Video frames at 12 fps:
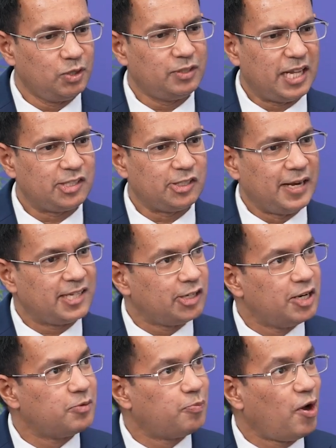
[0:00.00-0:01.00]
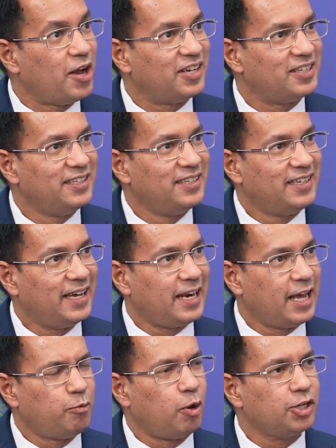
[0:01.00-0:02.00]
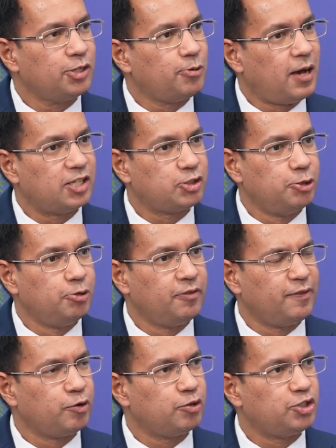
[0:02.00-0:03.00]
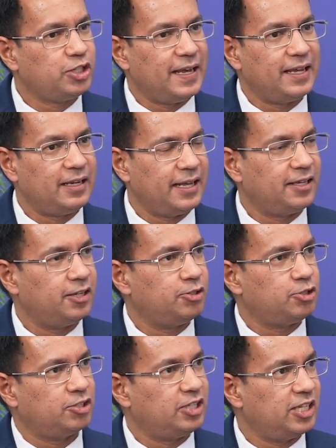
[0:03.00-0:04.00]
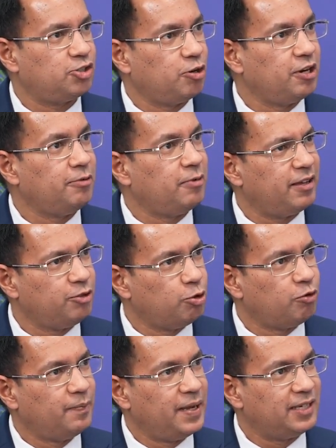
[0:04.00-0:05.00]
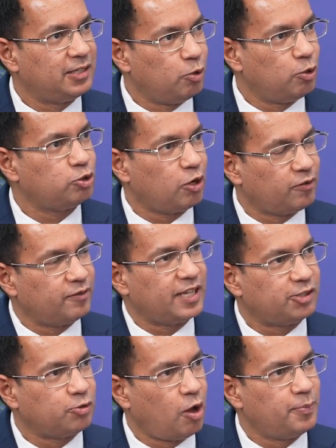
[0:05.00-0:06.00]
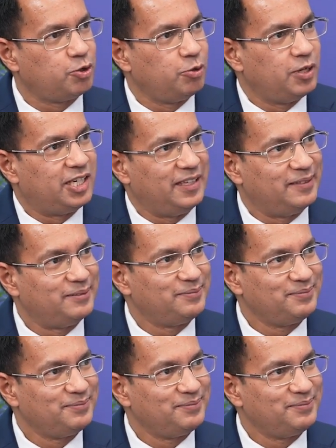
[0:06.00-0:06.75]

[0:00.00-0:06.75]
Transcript: So that's an excellent point. And I wanted to ask you if you could share like a success story where you've made the most out of that opportunity.